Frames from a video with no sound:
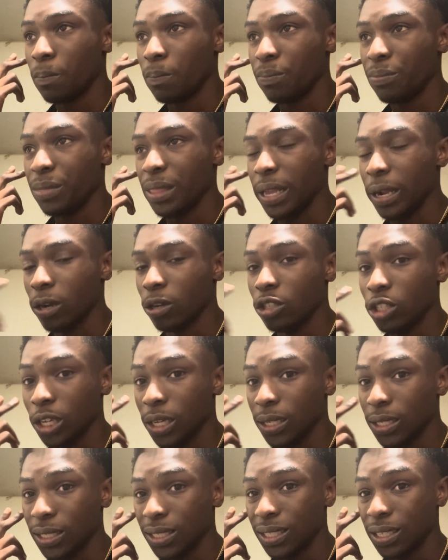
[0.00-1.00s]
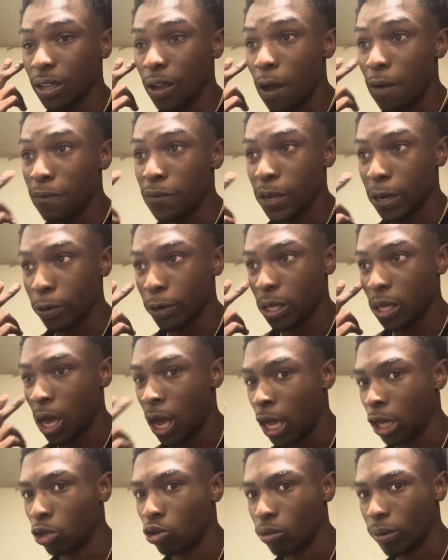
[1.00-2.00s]
They're just a very
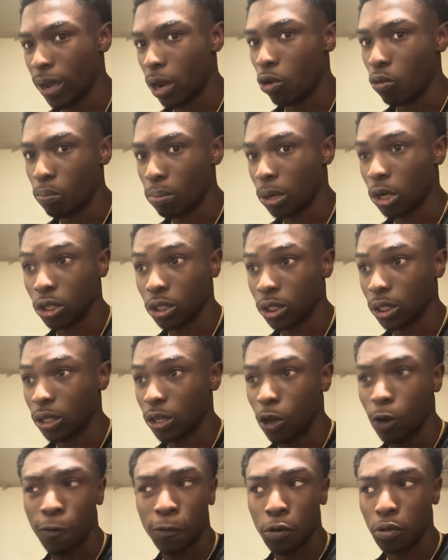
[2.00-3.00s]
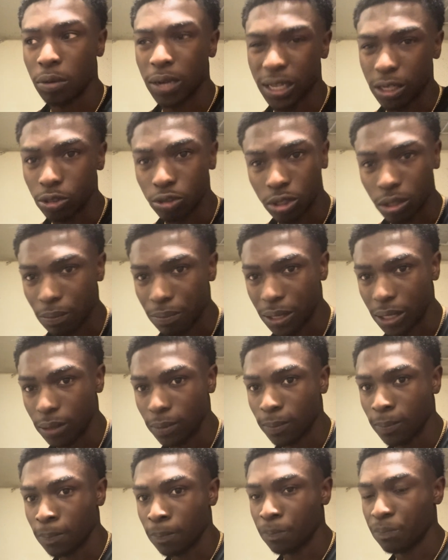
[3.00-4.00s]
hollowed out person of who they used to be.
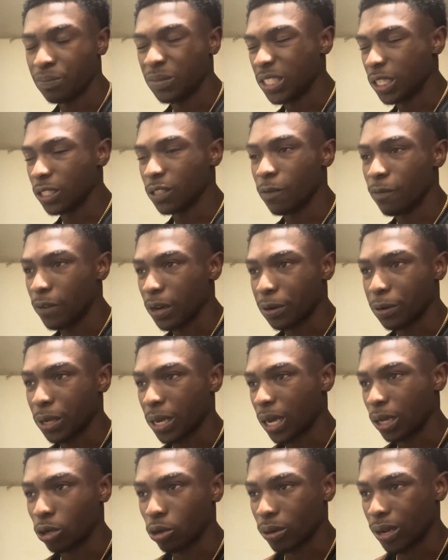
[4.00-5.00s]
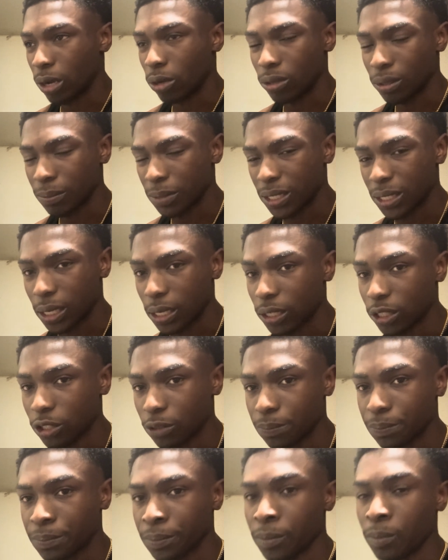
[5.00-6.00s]
Just a very hollowed out imitation.
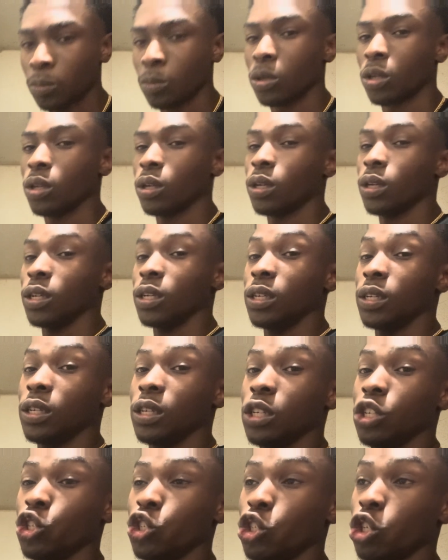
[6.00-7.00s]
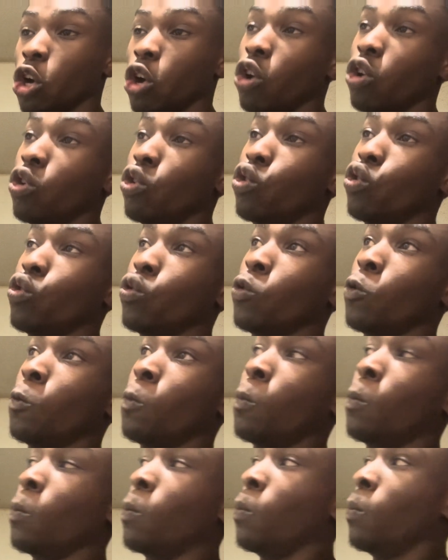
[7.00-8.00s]
So
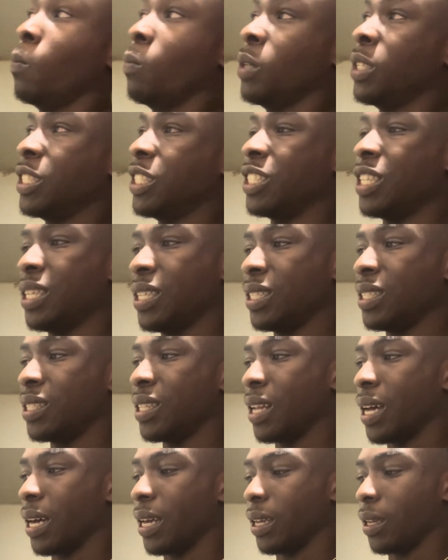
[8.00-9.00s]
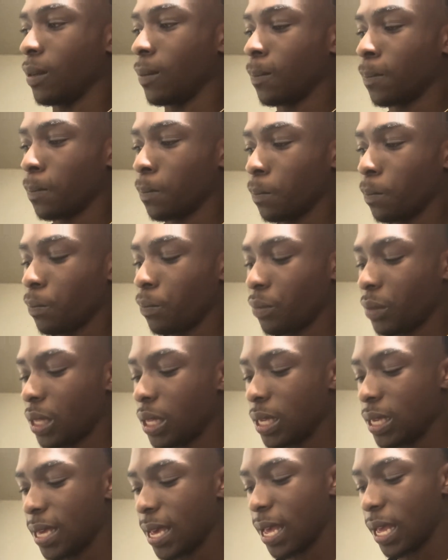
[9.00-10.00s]
she's like,
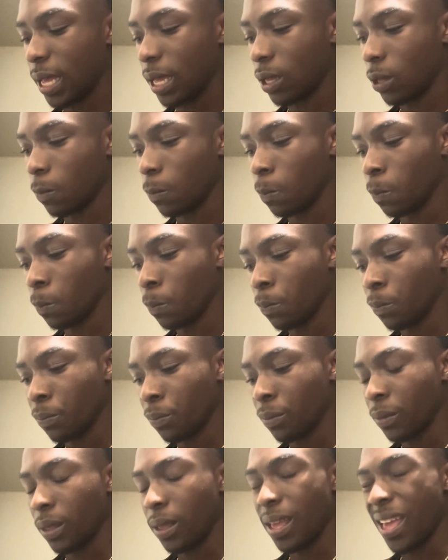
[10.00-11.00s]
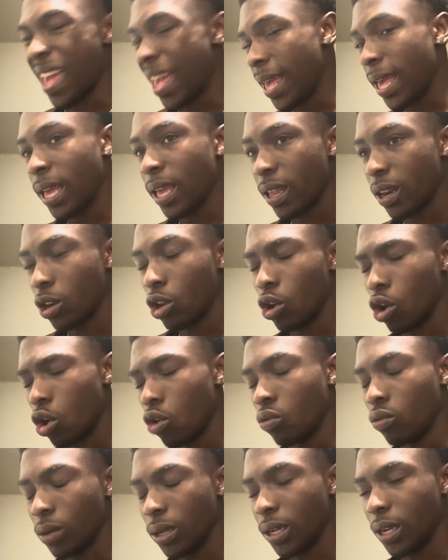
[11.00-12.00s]
yeah. And
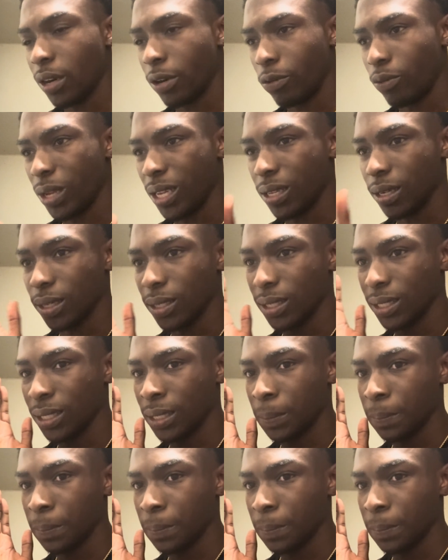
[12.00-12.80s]
another weakness,